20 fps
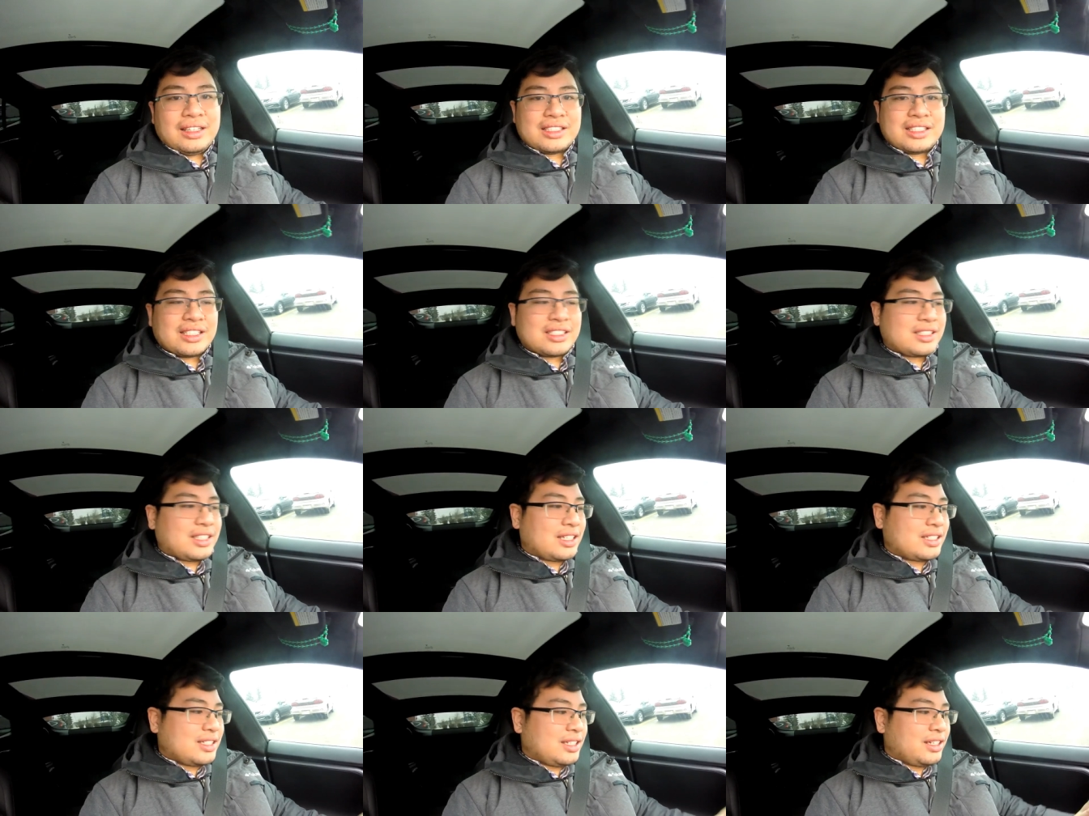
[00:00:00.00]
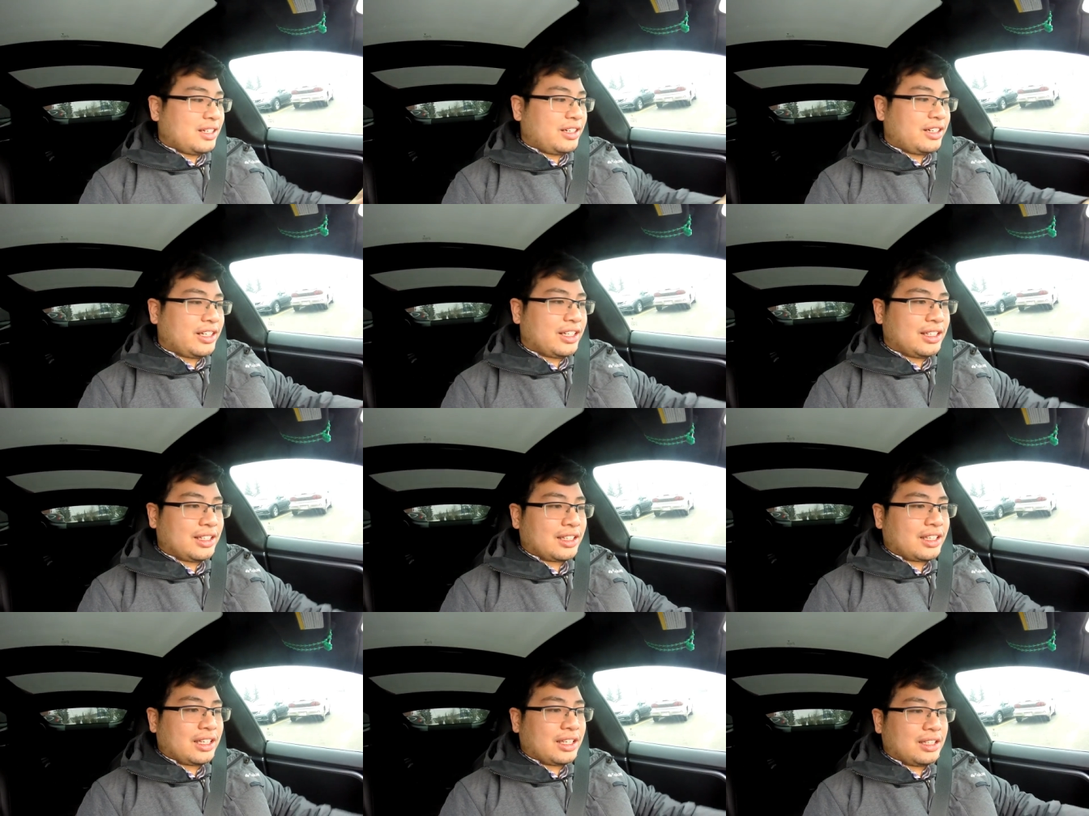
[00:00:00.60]
this is Tesla
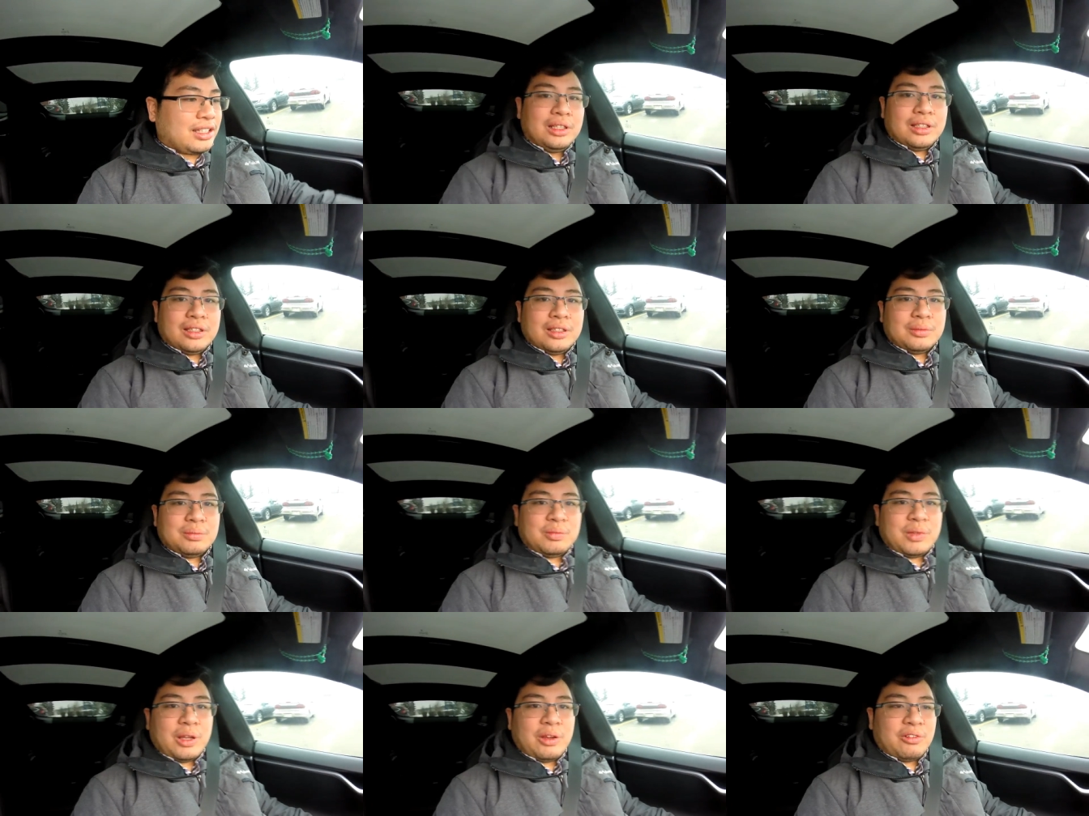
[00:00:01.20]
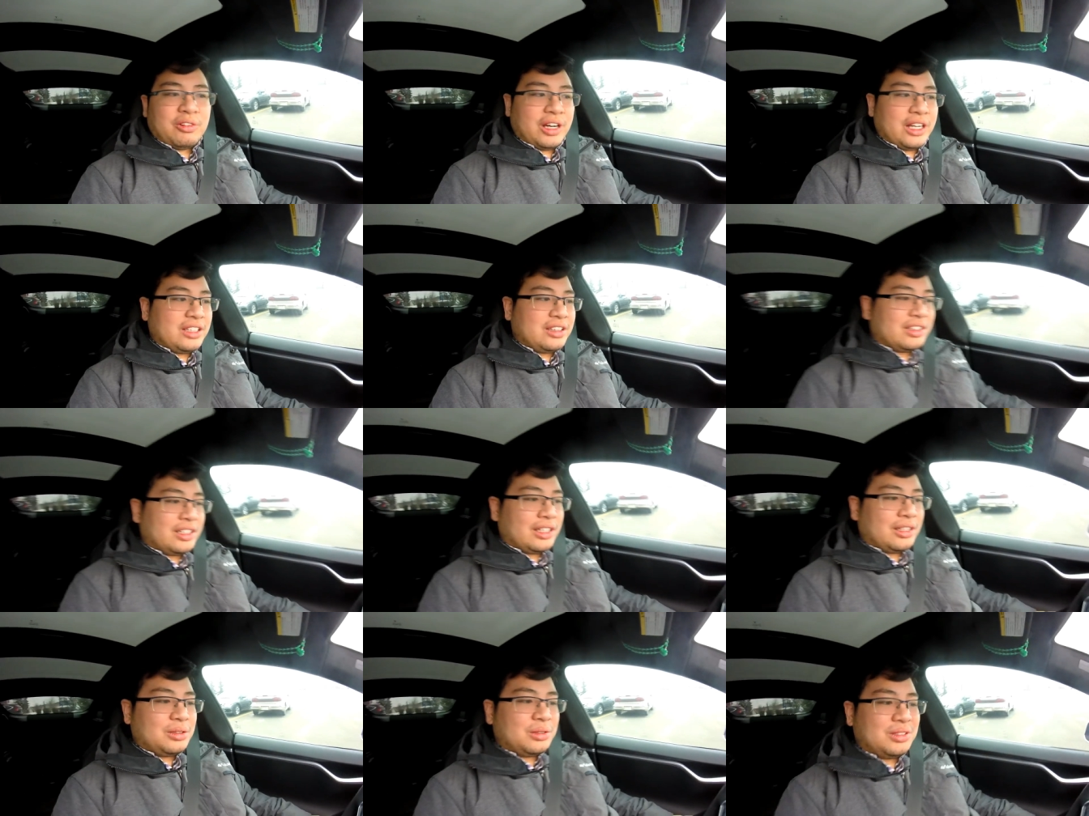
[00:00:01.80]
Ariell again. Um,
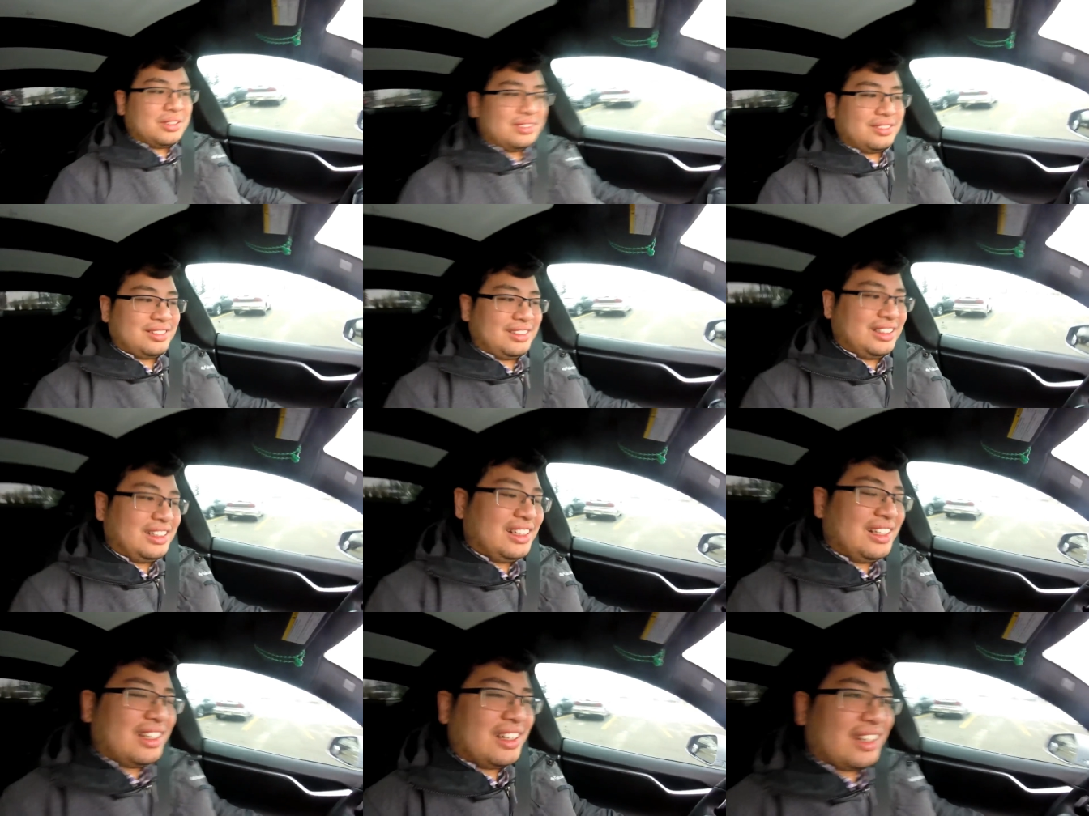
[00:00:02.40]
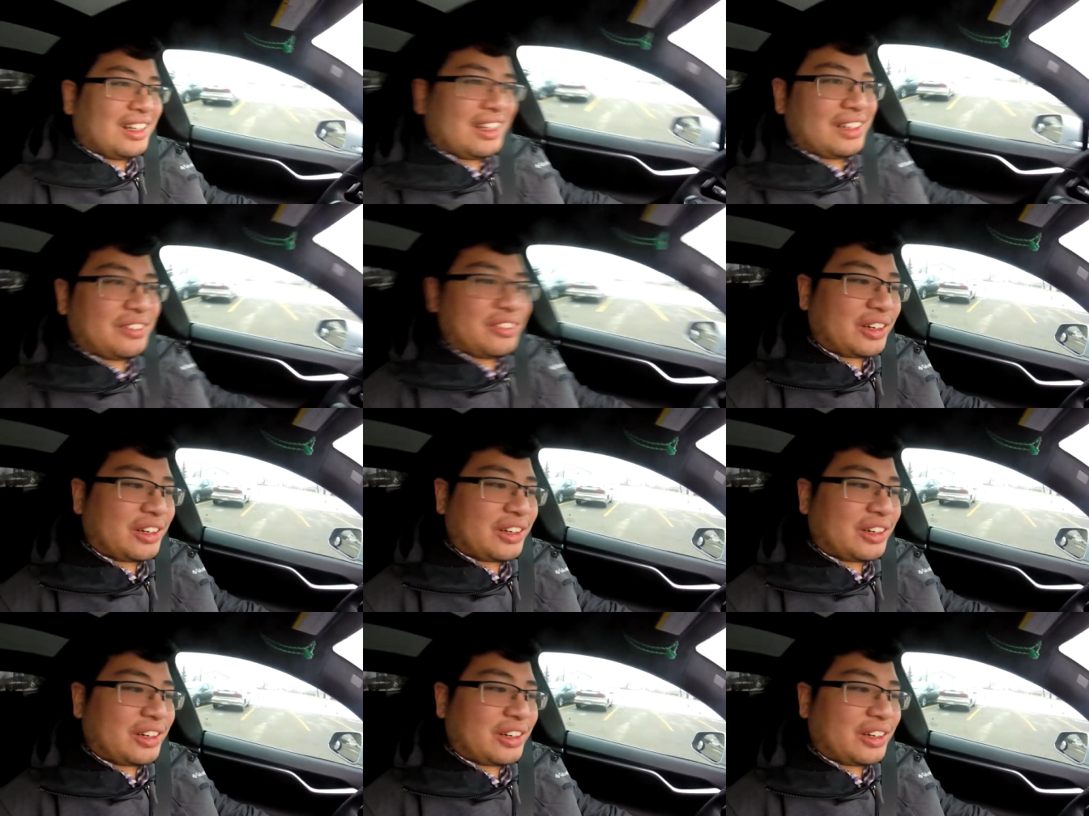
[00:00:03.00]
right now, I